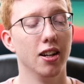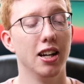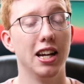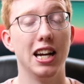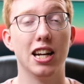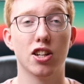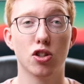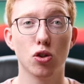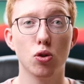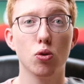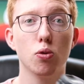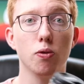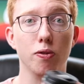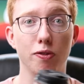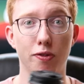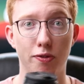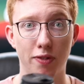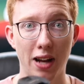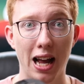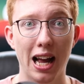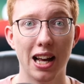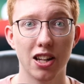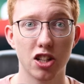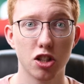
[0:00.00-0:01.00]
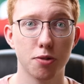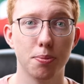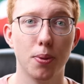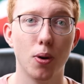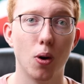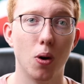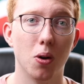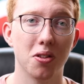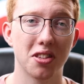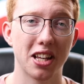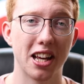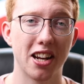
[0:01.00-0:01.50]
It's all fast
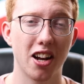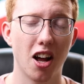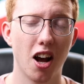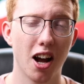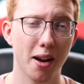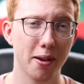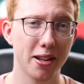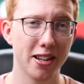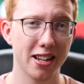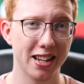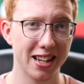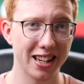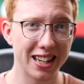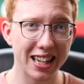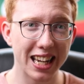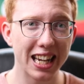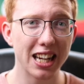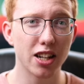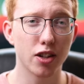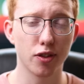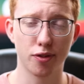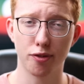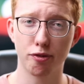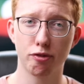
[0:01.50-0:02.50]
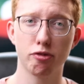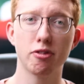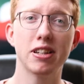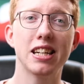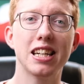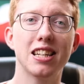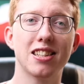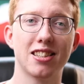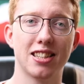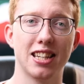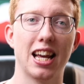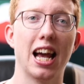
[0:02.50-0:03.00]
sports, and I need to
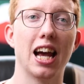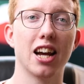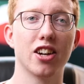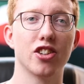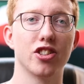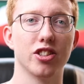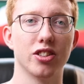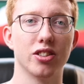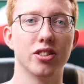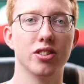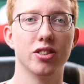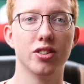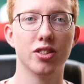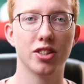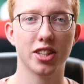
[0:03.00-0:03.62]
freeze the action